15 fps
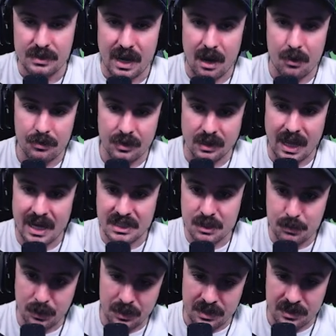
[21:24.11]
Now, the last
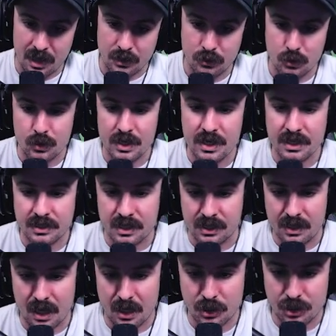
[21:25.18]
ability in the Hunter tree is
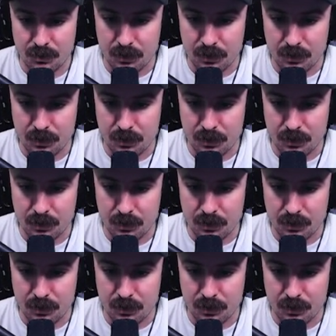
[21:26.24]
Concussion.